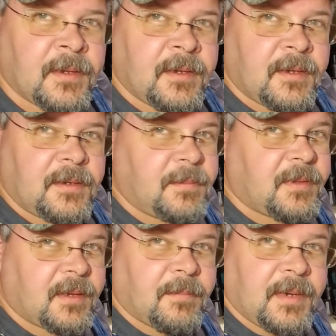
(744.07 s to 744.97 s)
You be
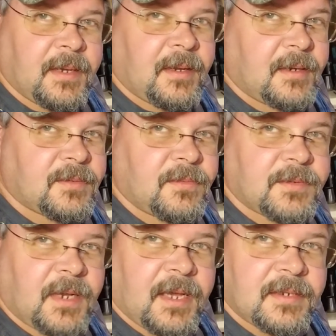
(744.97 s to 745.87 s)
thinking, man, I just want a
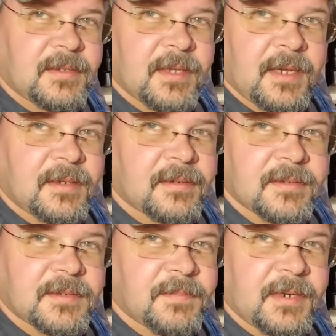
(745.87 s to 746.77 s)
slice of that because
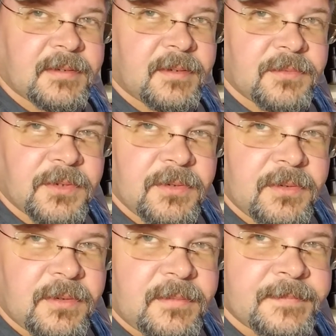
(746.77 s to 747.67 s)
it's smelling so
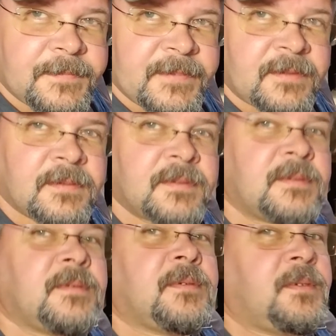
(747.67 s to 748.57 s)
good.
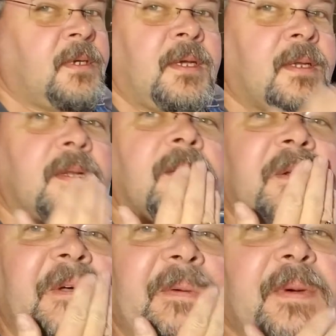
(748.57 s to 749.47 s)
Don't
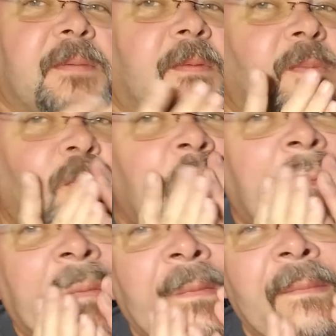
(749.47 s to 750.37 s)
do it, people.
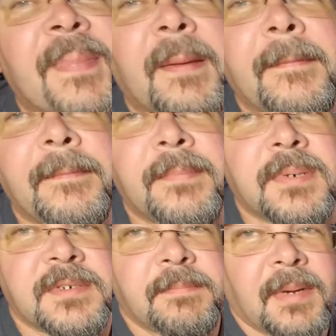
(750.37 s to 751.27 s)

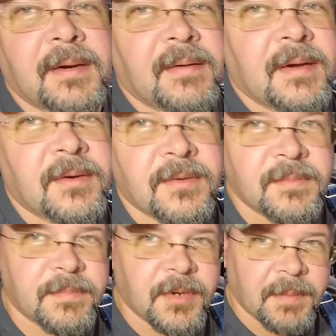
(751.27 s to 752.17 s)
Put your butter on,
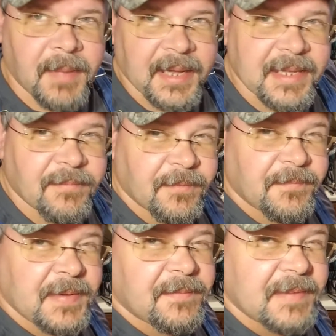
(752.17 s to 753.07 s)
put it back in for
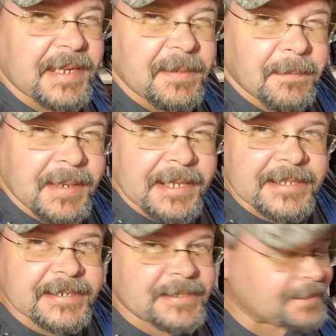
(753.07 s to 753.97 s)
15
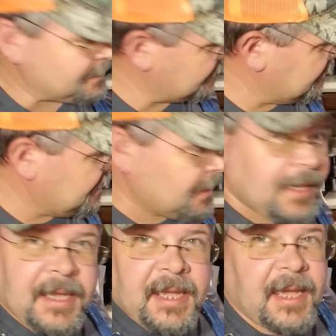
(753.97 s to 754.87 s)
minutes,
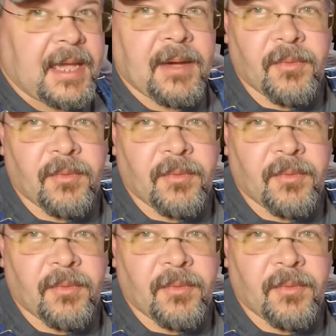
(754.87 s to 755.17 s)
and when it